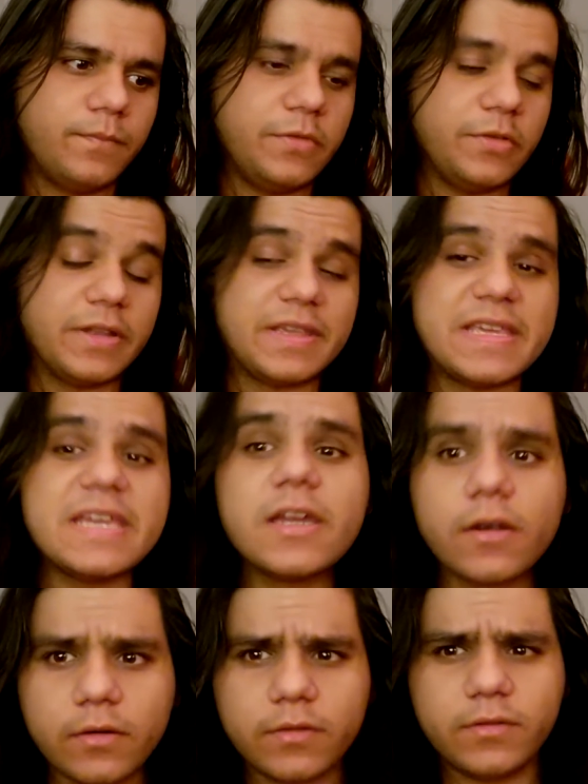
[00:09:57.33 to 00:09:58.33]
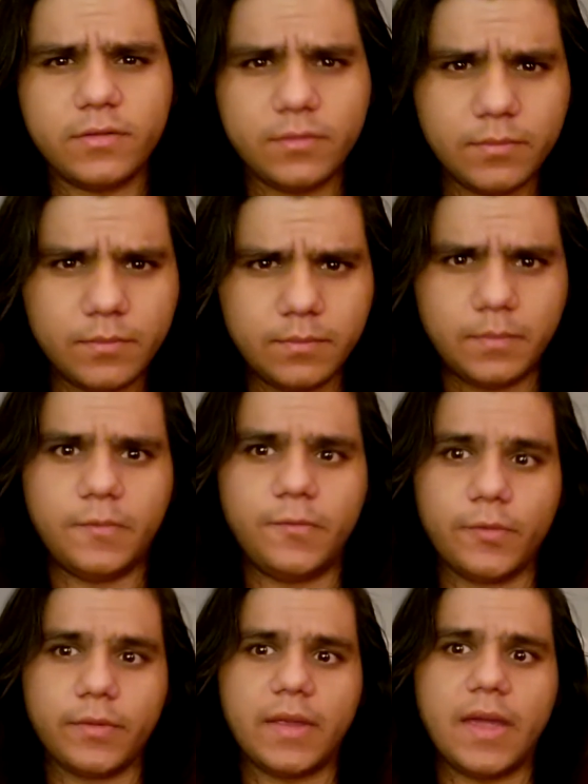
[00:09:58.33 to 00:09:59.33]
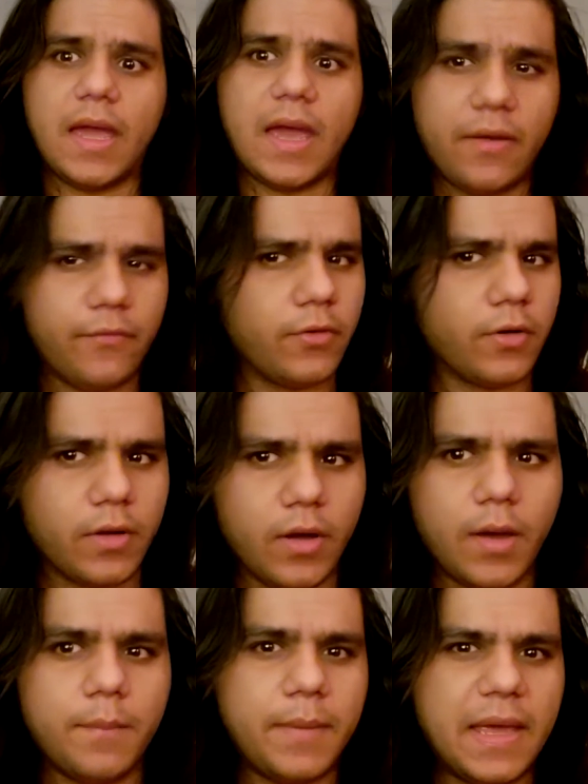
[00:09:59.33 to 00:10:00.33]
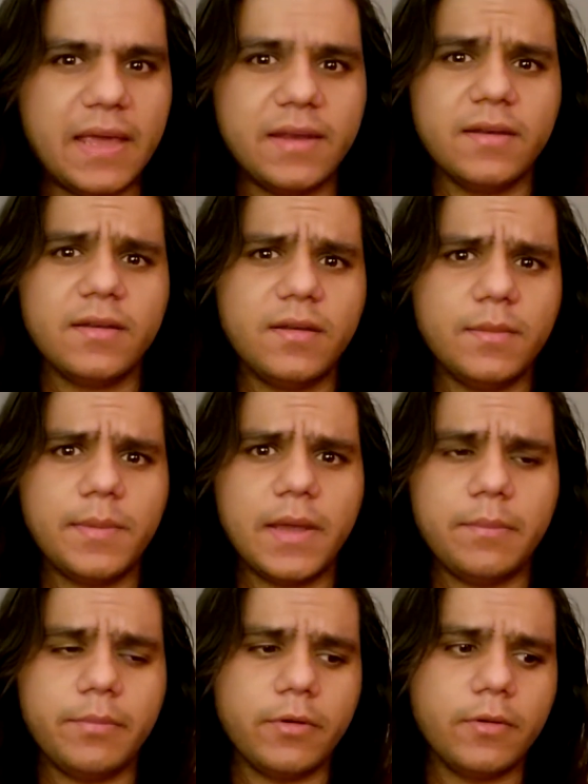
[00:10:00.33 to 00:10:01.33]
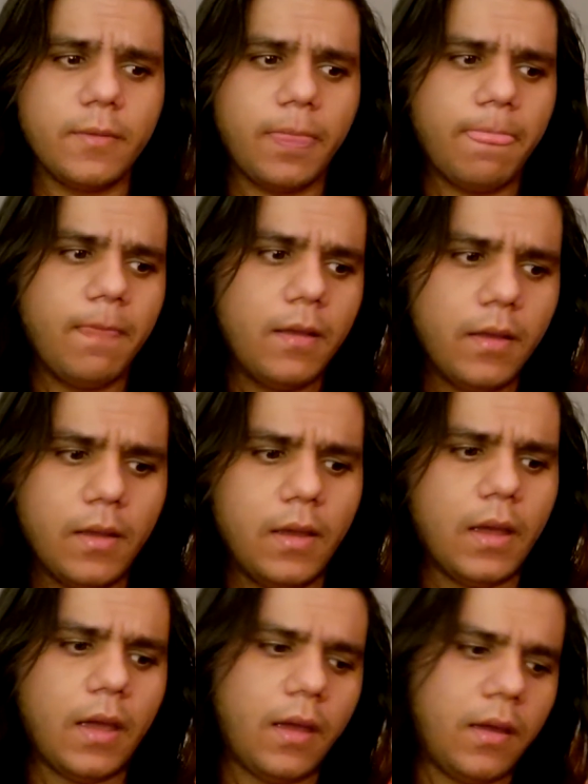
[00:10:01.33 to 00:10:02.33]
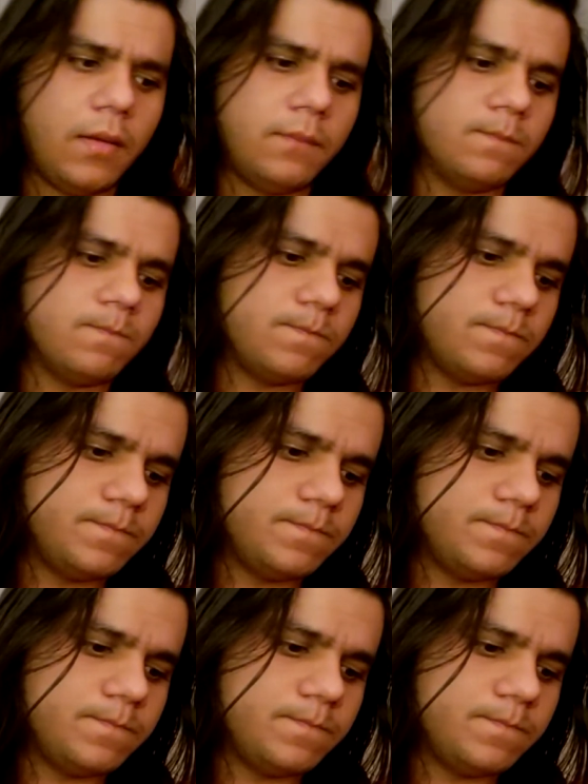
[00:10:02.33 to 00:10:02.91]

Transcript: for years before they ever got penned to paper. Um,